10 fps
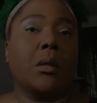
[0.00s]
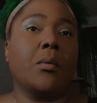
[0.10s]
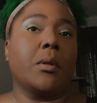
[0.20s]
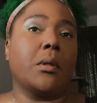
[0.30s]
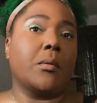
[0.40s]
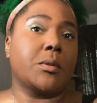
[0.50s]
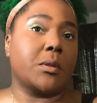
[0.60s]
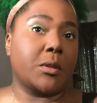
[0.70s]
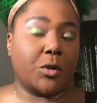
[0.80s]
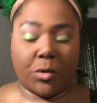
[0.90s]
We're gonna go into
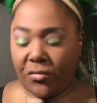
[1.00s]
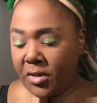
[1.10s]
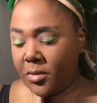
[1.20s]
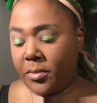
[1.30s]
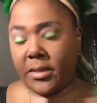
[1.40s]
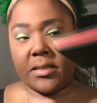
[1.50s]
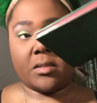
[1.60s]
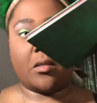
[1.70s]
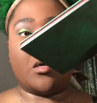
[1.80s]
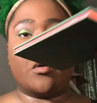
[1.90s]
the Juvia's Place
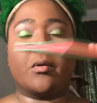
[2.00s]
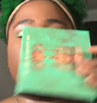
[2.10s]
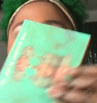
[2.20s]
Saharan